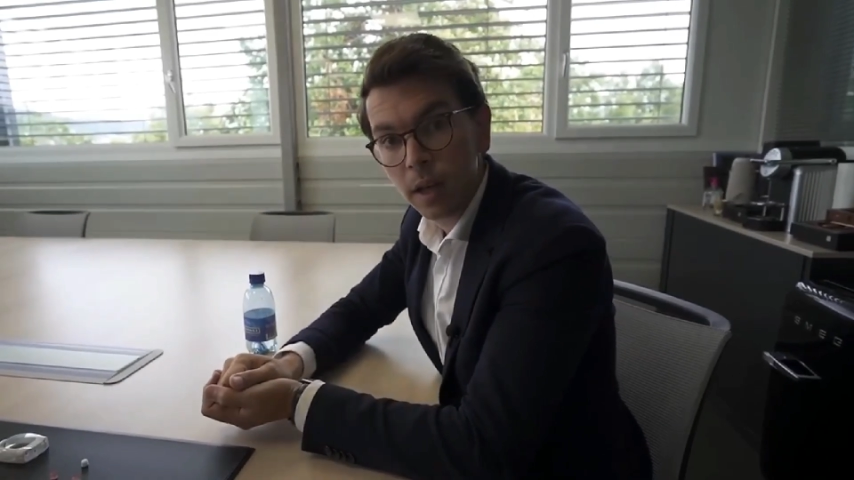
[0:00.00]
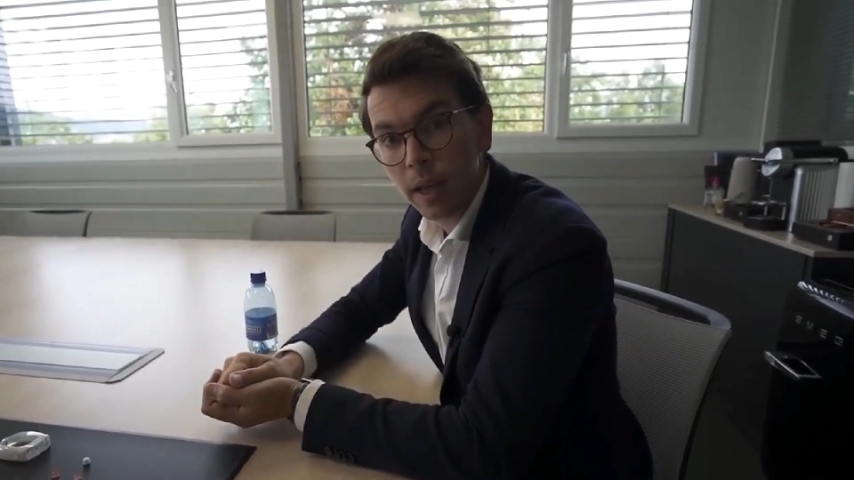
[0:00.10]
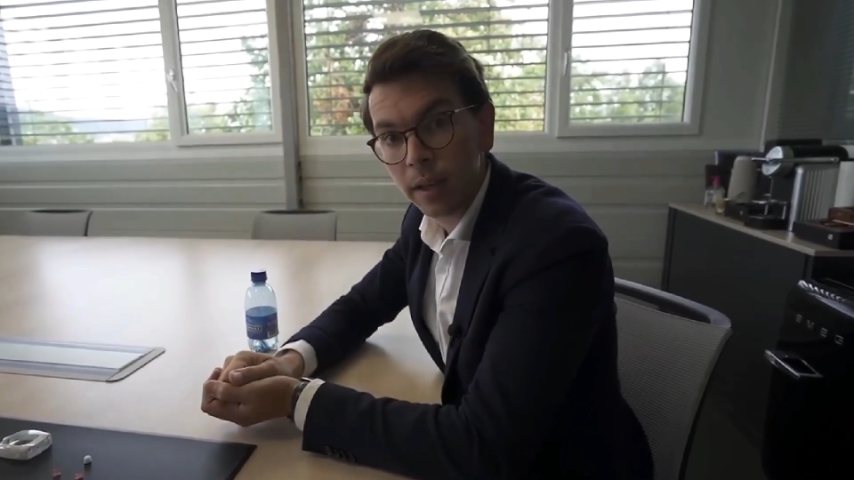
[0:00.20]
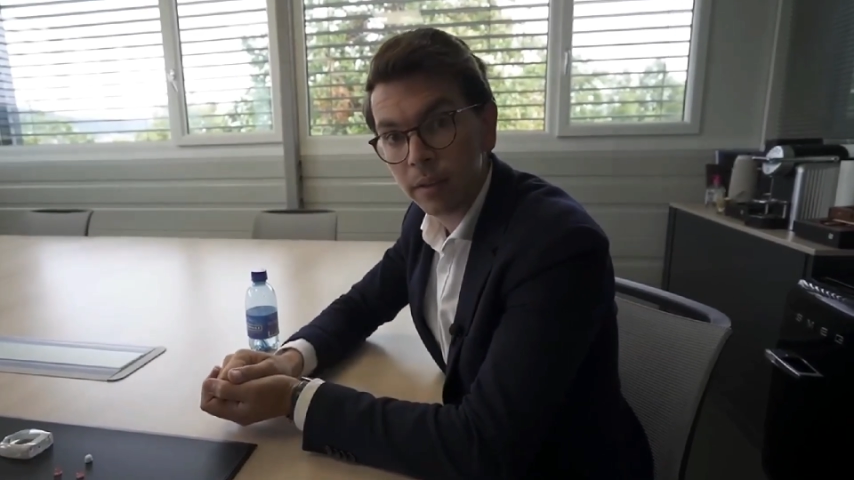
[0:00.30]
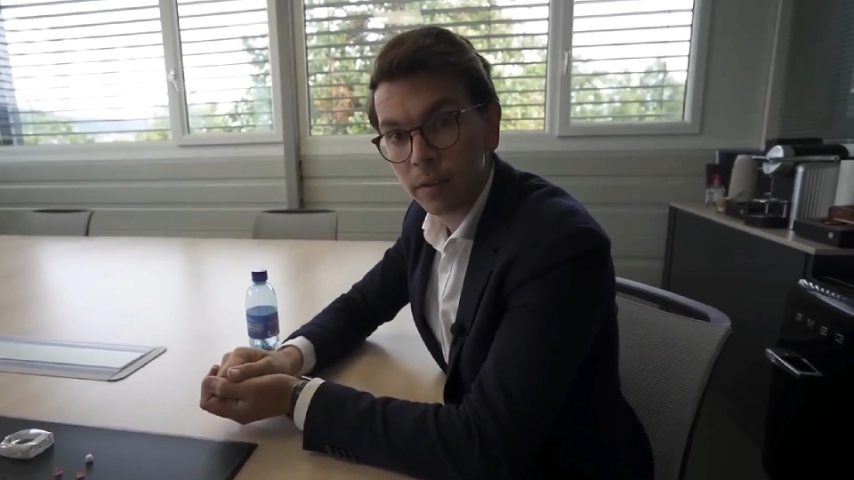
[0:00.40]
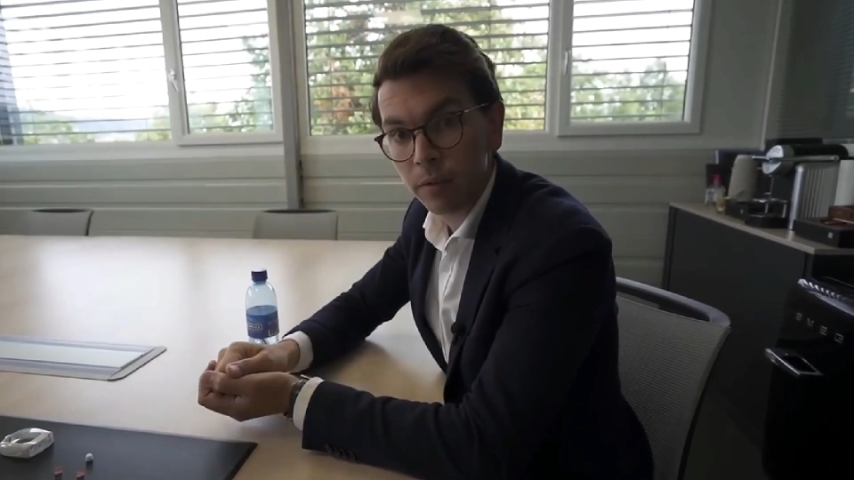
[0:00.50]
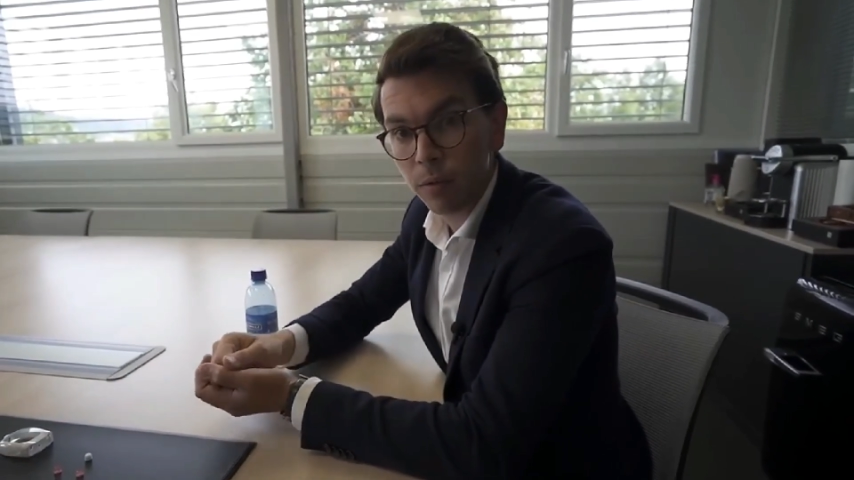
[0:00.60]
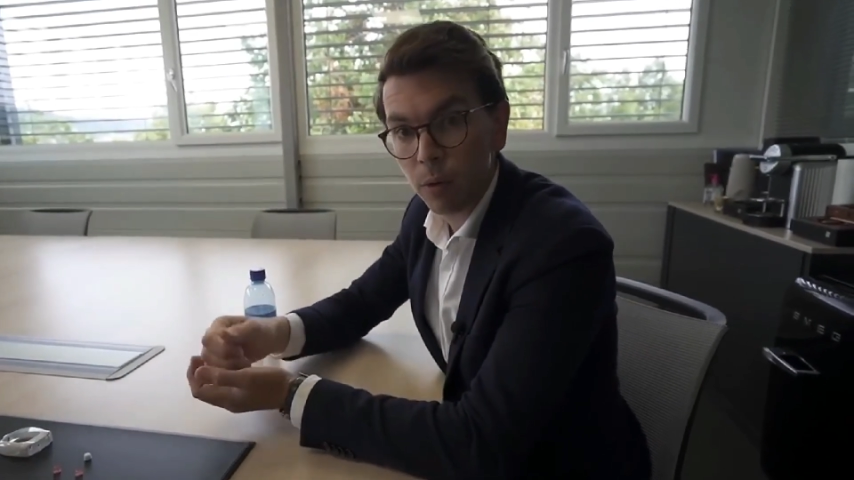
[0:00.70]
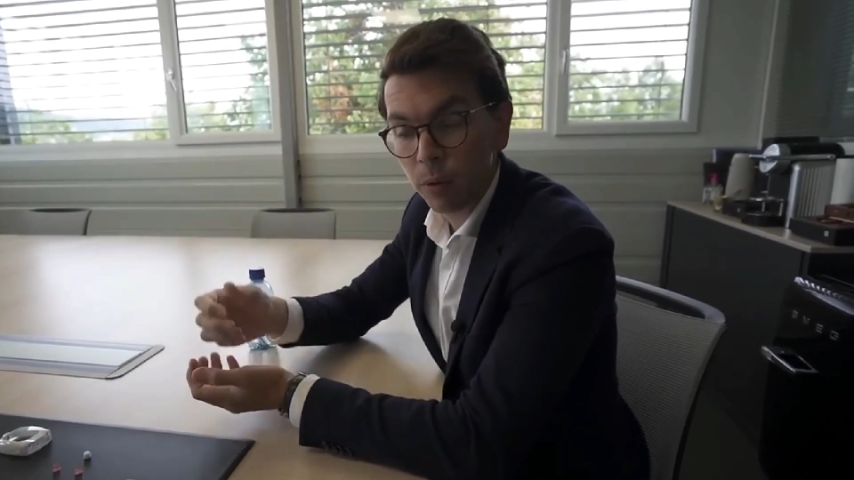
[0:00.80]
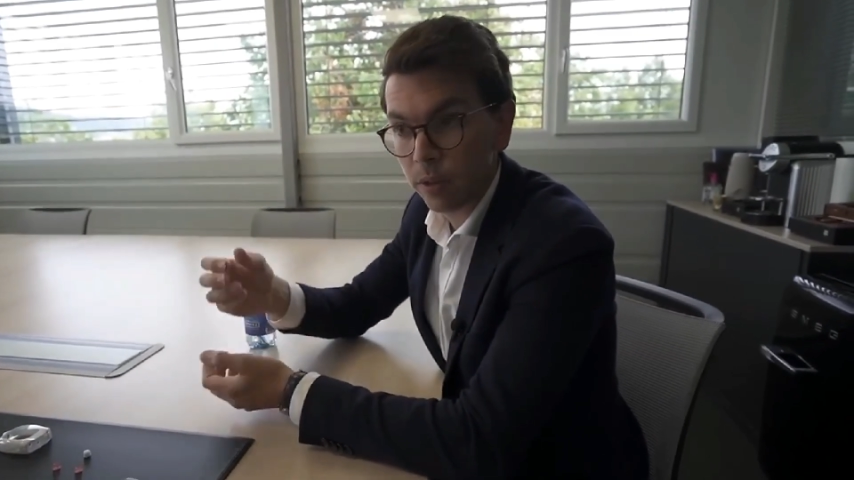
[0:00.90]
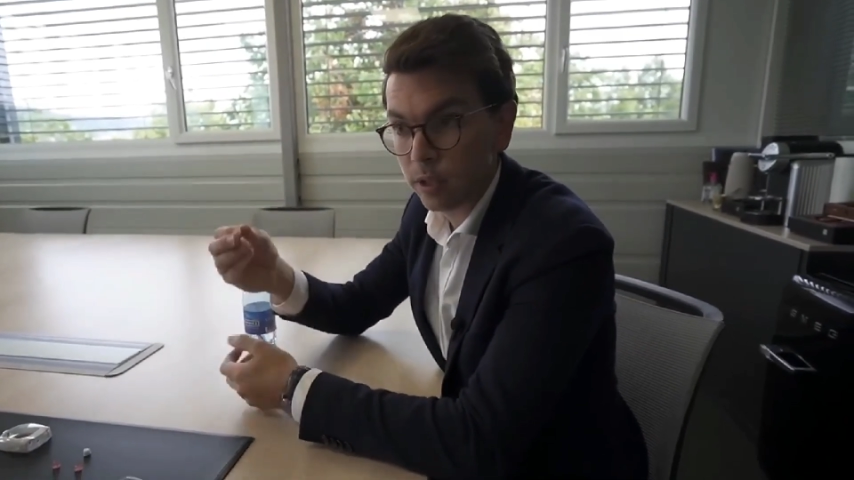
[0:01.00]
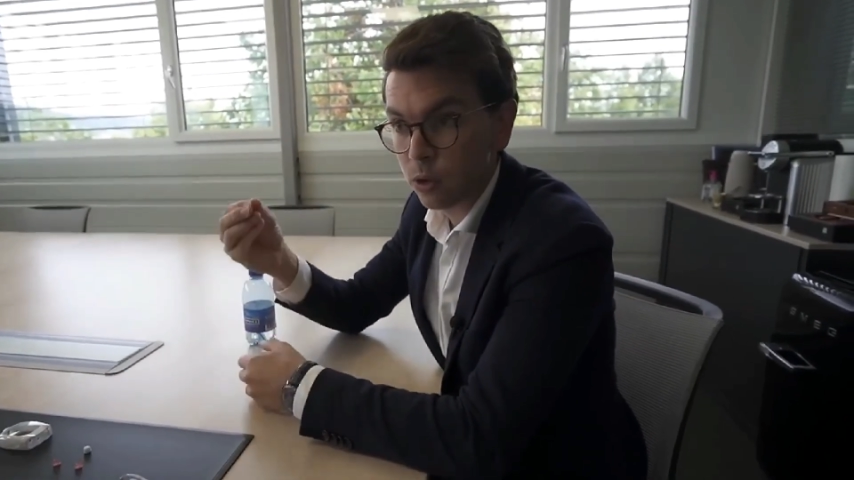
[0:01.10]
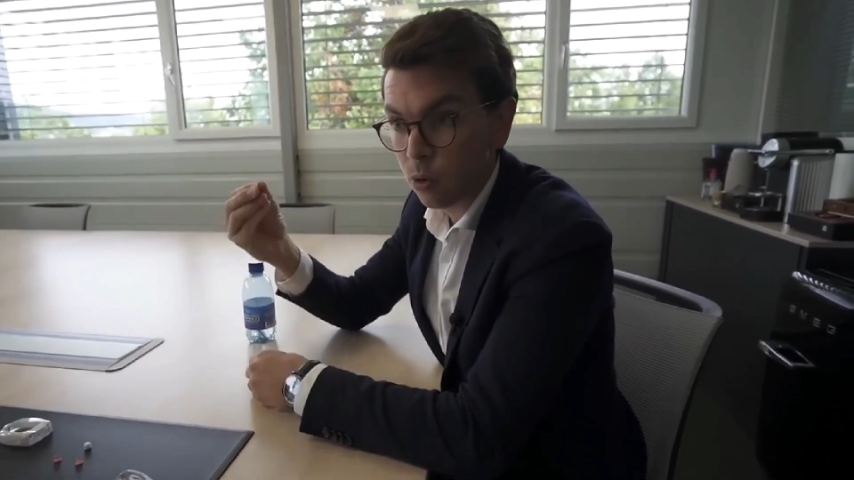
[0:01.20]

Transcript: And for this